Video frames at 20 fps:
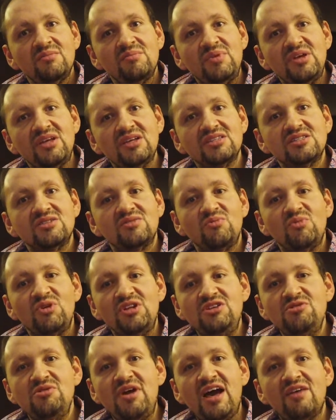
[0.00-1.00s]
Because
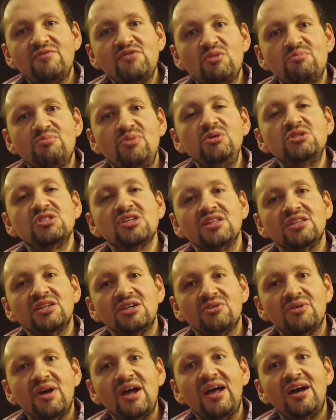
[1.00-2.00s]
when you have your boots on the
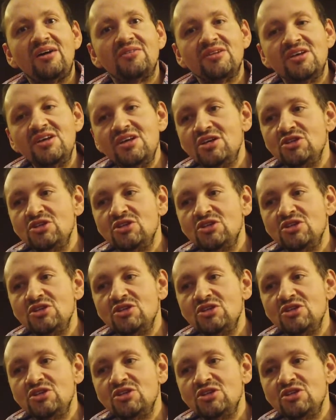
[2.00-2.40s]
ground,